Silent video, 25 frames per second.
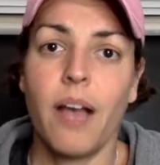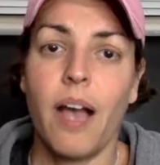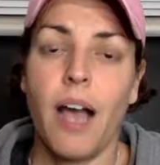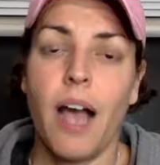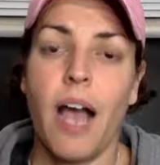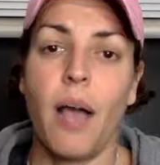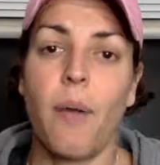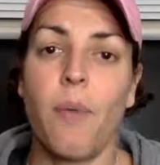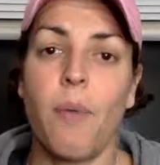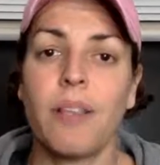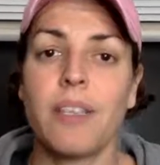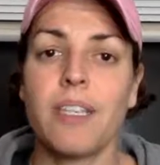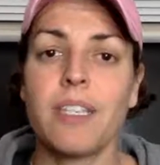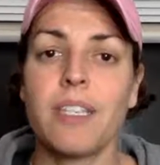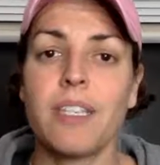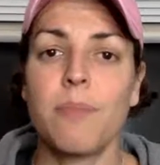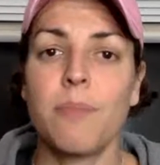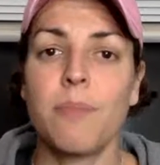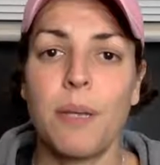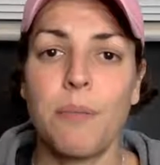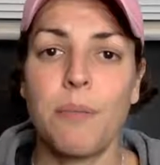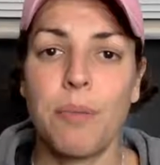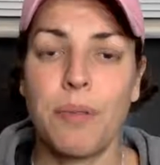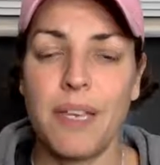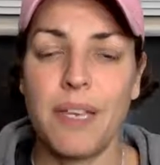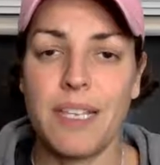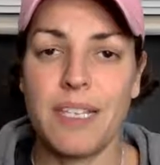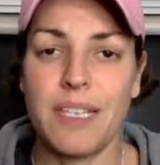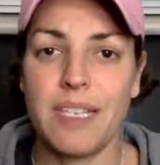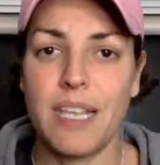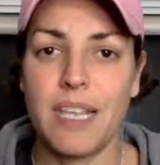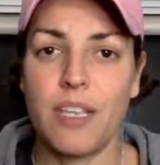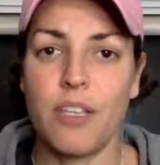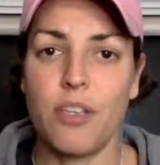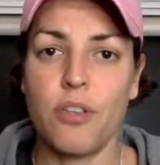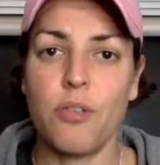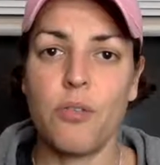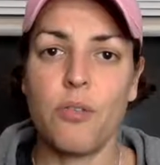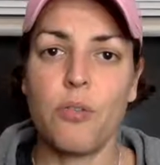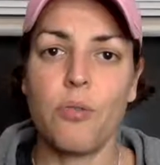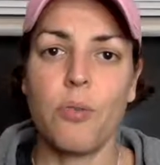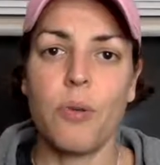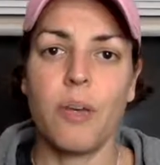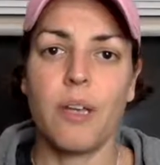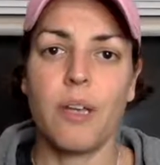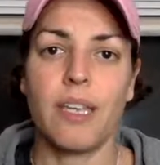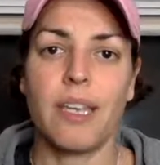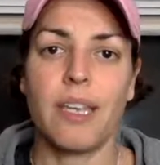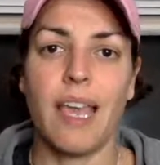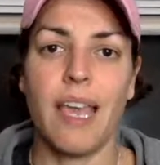I want this to be a place that you
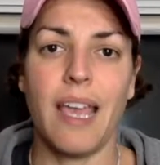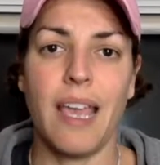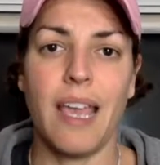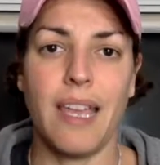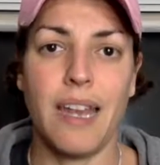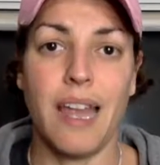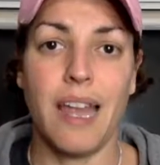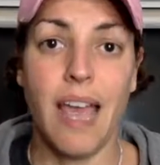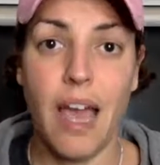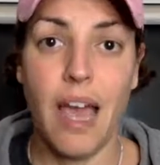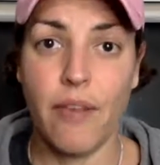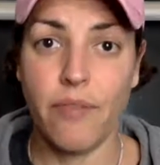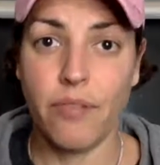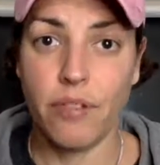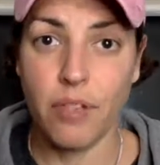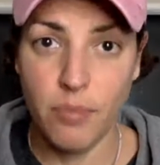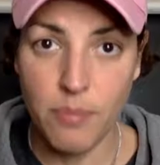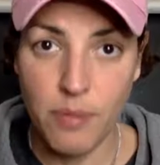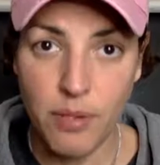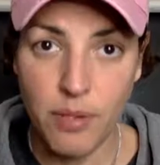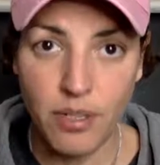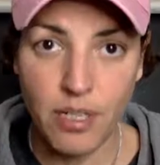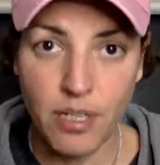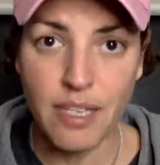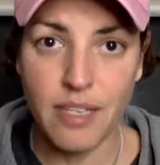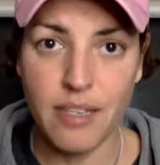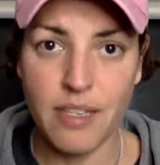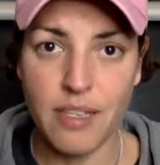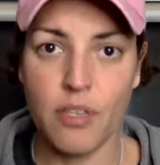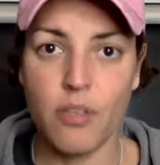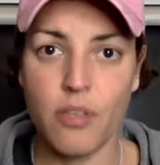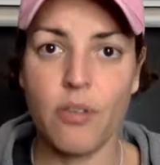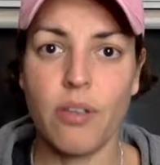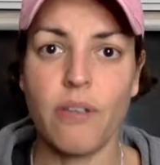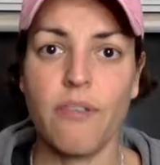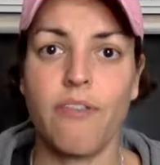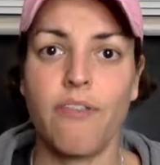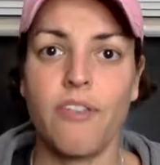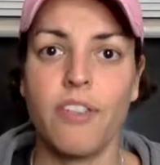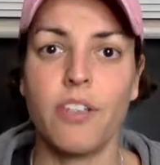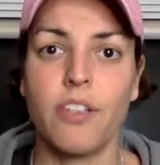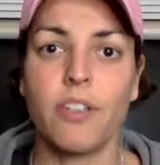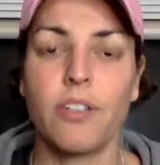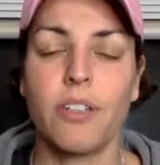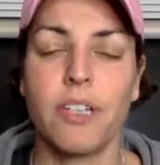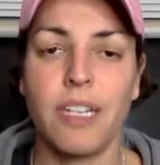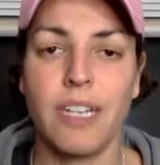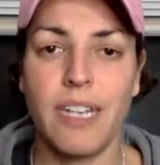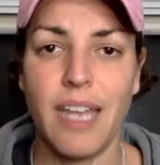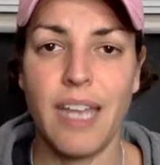can have community, that you can feel
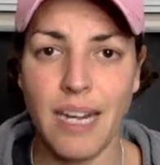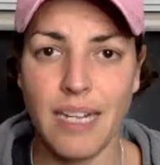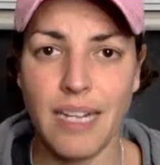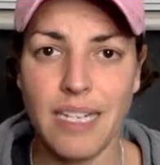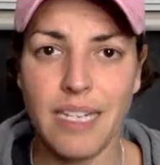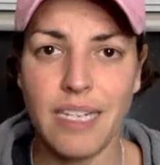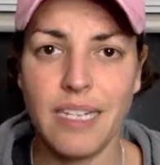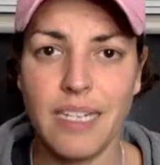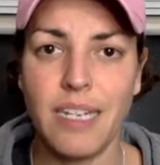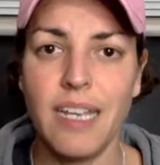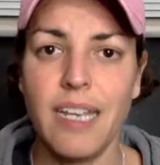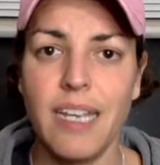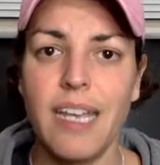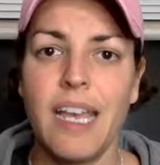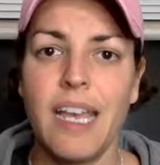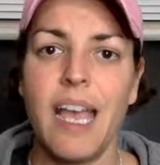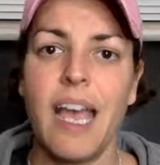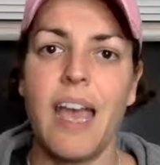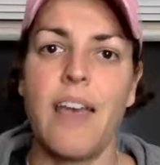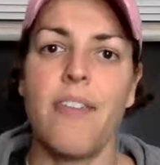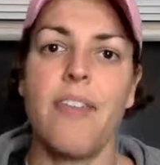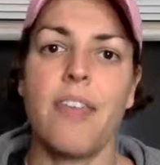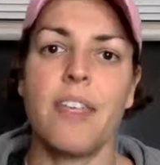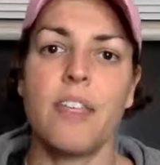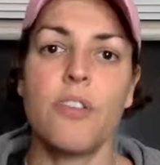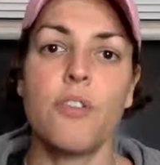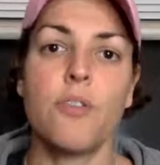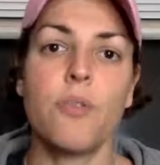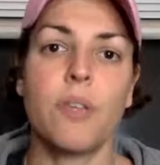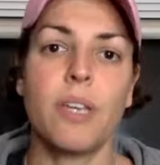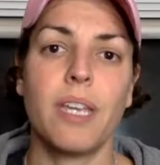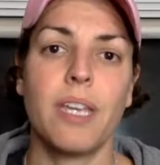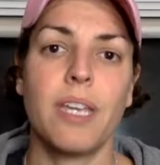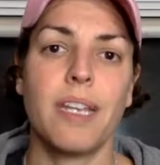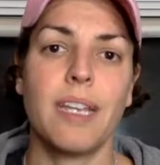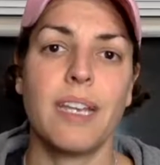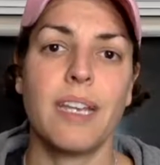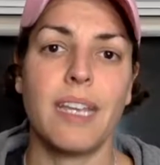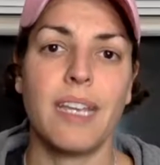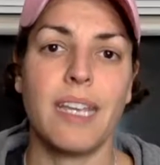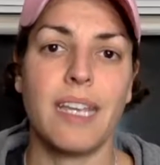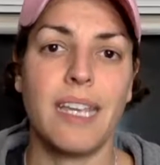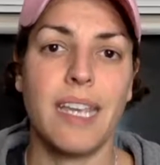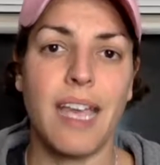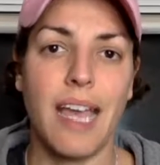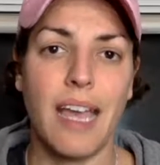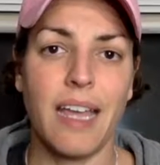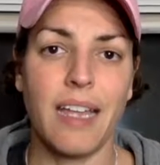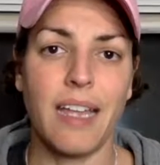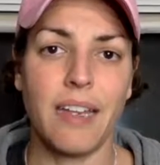connected, and that you can
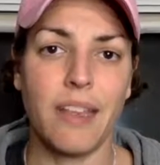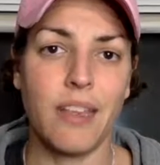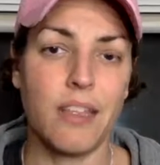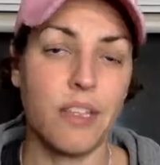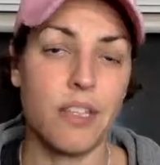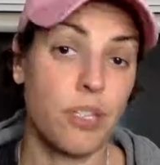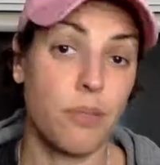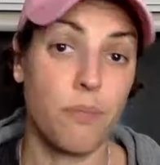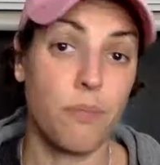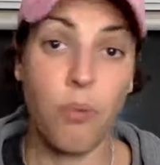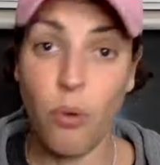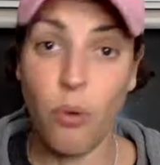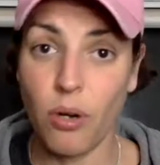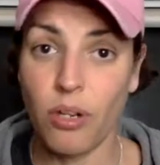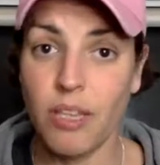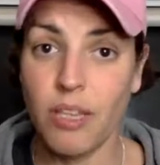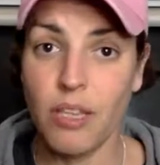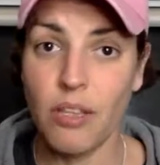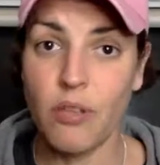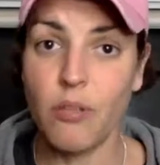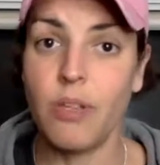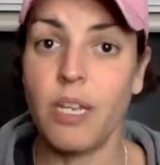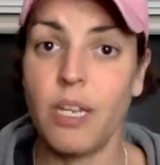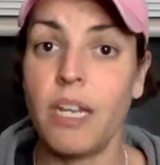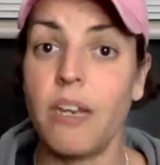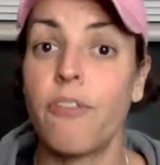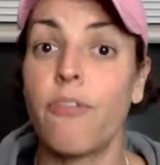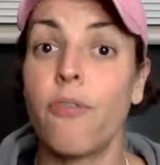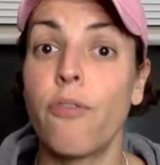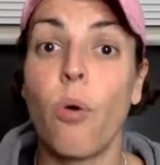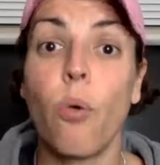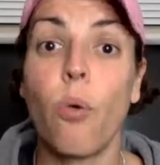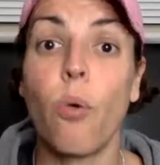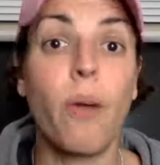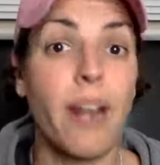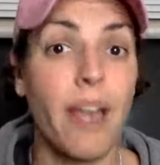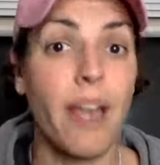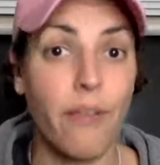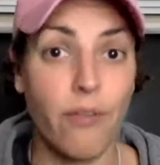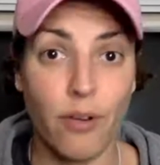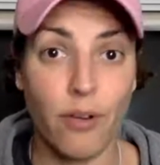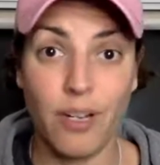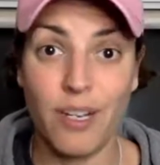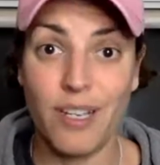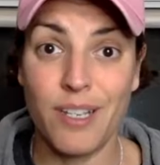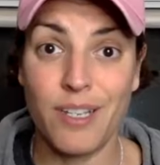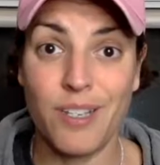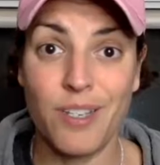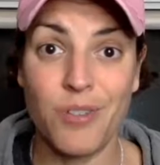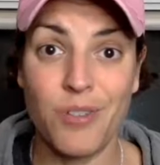get the support that you need for whatever it
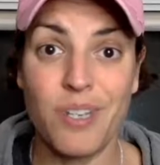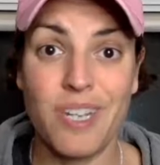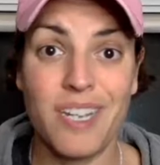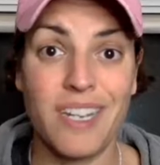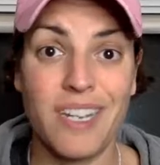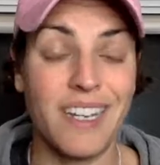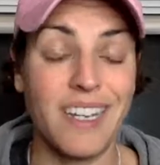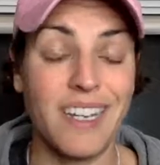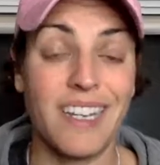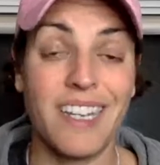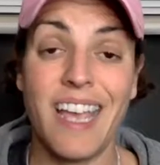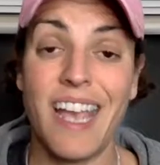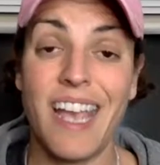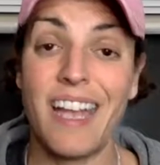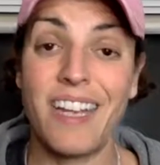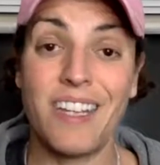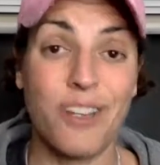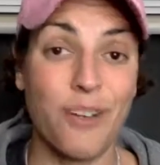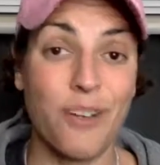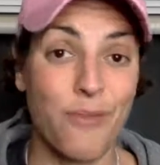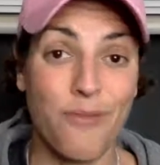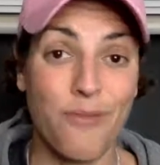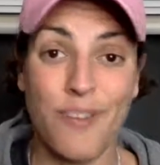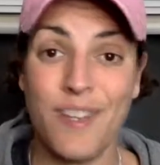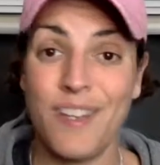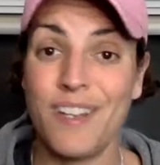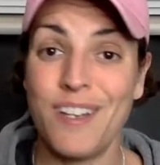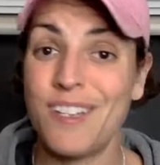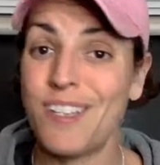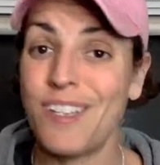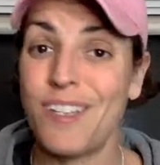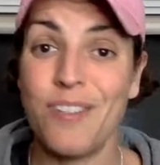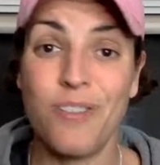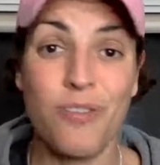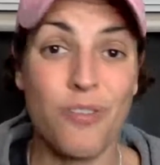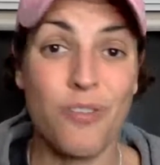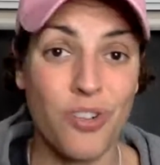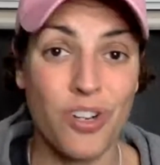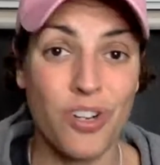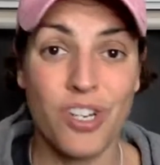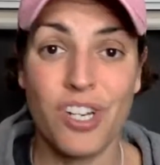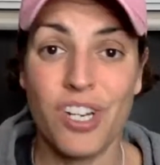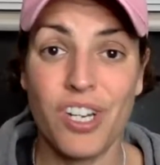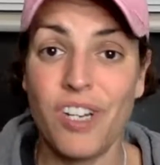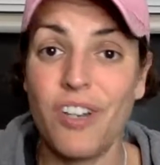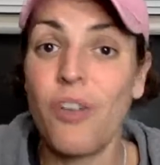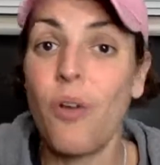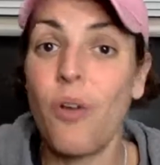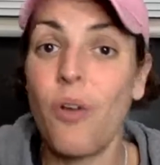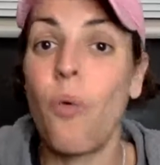is you need. Again, your fitness and
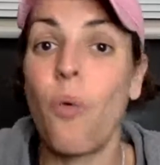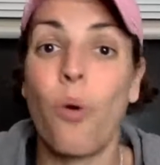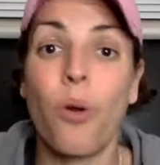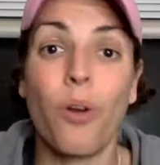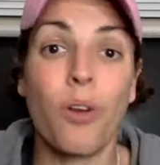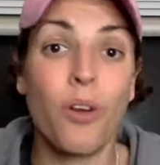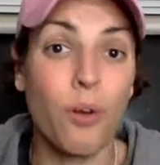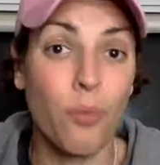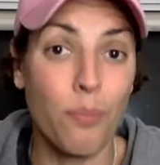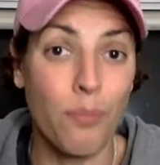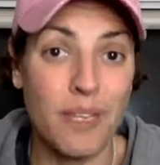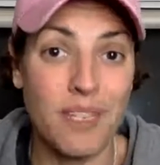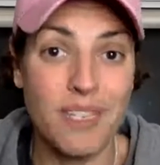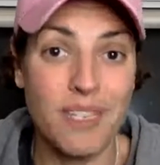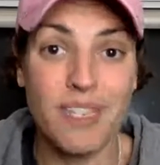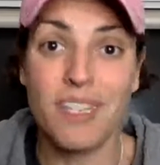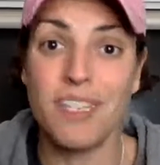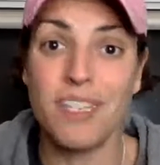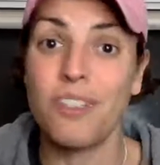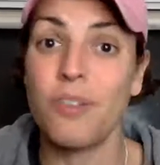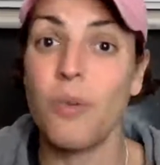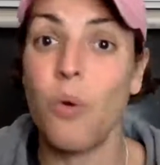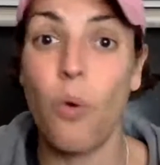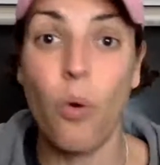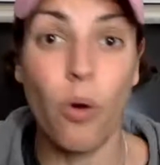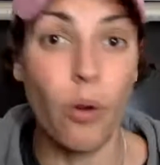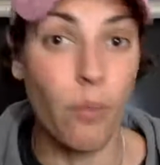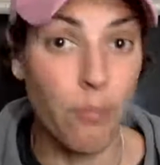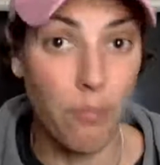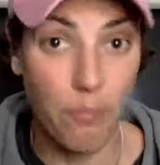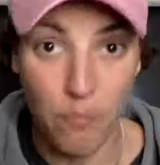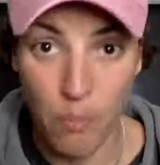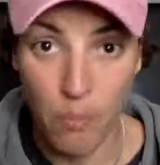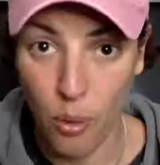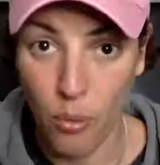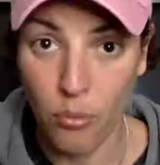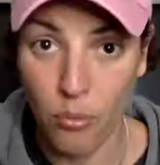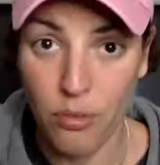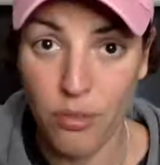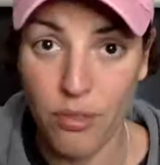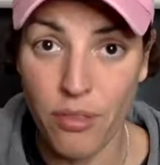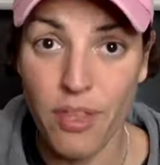nutrition, or your business, or both.